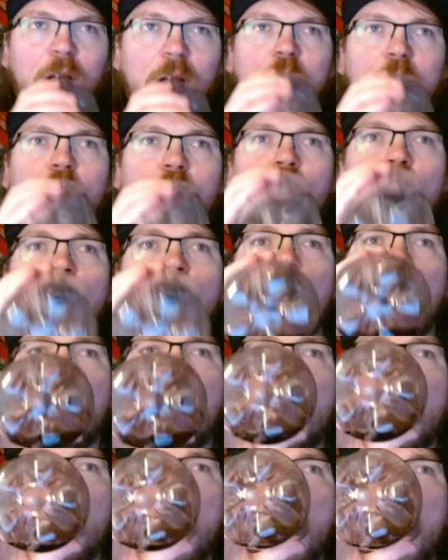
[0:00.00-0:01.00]
yeah, so
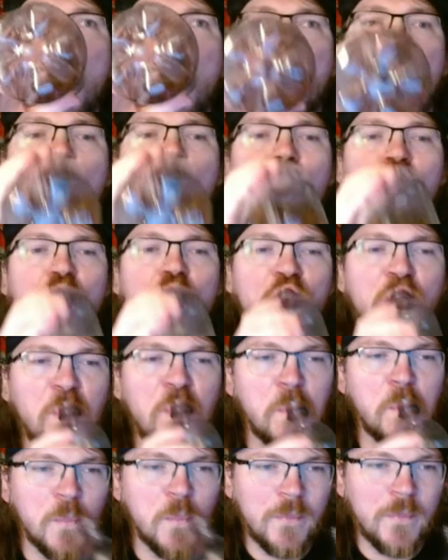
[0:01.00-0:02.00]
you have that whole bit,
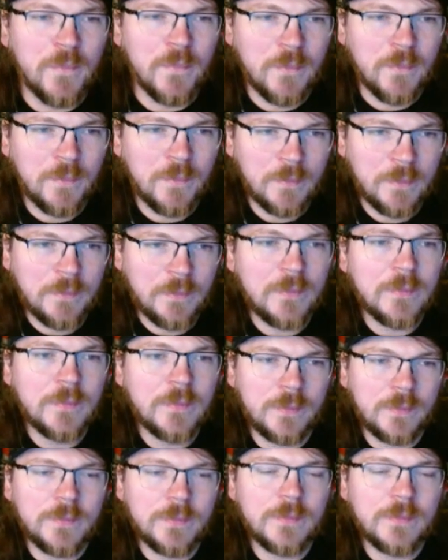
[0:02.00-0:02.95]
like, we have Stu